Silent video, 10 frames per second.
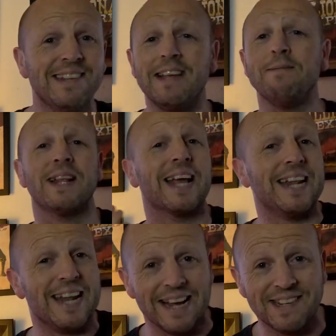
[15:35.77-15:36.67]
Seems like
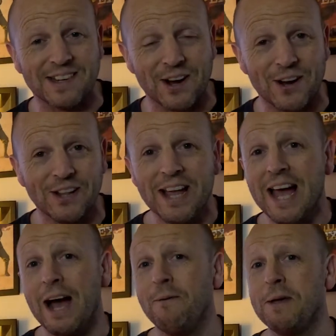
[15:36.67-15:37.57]
a nice girl.
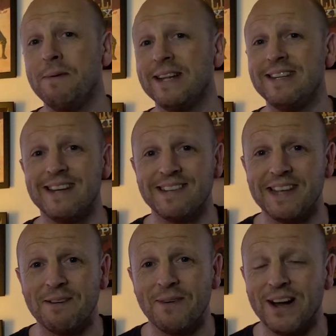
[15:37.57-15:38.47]
A wee bit
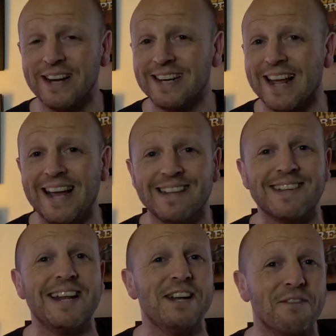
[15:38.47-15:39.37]
dizzy about it.
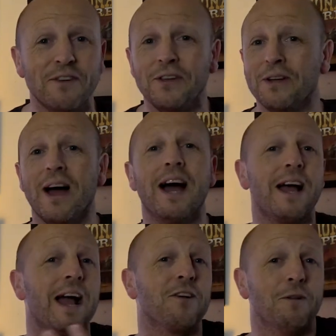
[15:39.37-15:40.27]
It's an interview that
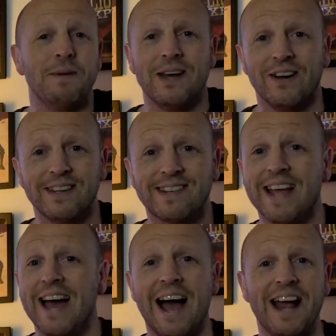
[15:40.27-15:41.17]
I'm going to be
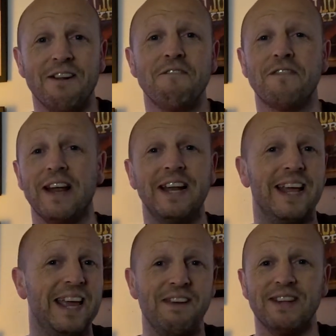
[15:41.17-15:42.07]
honest, I don't
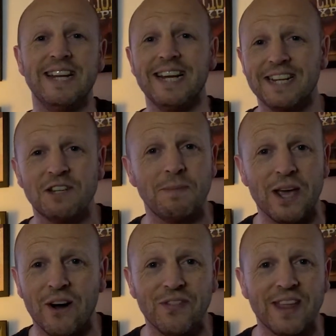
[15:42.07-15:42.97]
feel even needed to
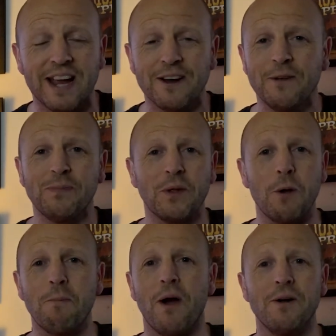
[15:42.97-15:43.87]
be on there.
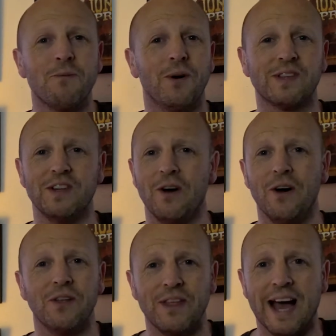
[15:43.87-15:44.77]
Her part wasn't
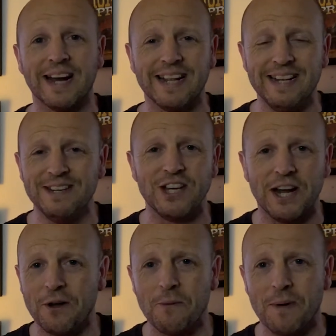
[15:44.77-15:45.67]
all that in
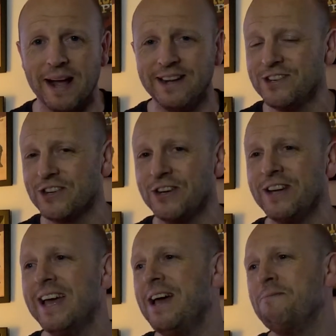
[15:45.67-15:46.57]
China O'Brien
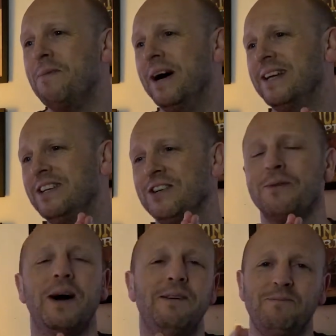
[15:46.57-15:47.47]
too, but you
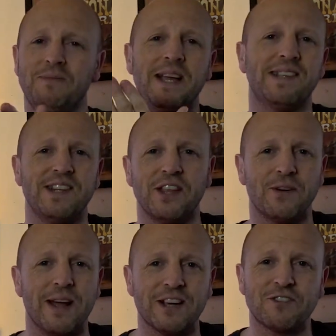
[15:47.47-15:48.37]
know what? It's
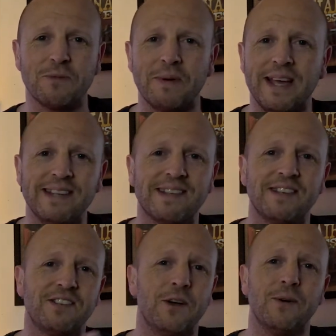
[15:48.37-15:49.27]
another extra piece,
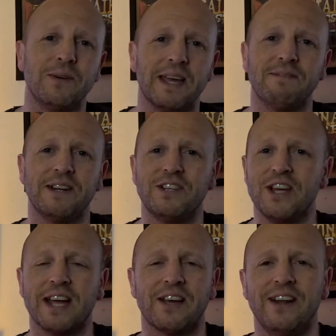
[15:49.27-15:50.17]
so give it a
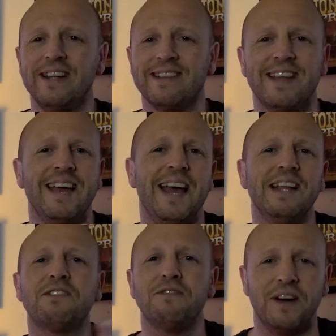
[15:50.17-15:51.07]
check out.
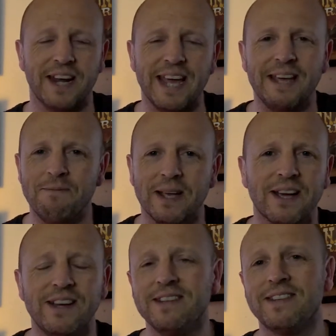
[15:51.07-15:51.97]
It's funny
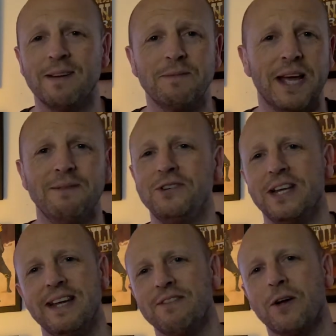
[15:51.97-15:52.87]
because sometimes
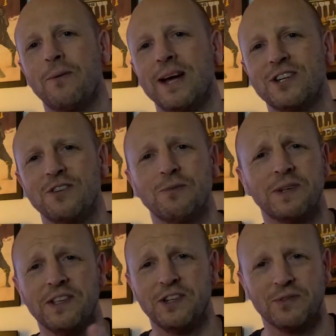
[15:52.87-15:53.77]
she even questions,
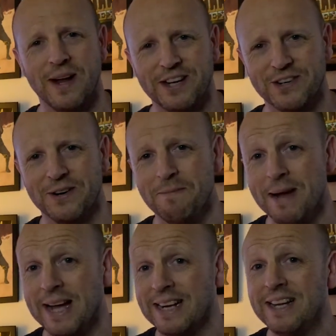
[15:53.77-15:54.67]
was the director a
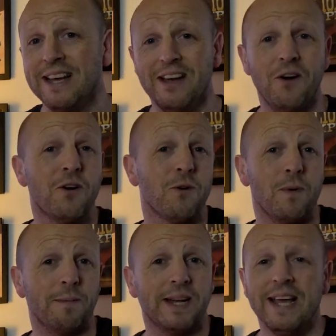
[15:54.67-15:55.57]
man or a
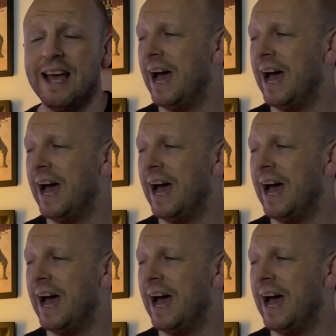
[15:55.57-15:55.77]
woman?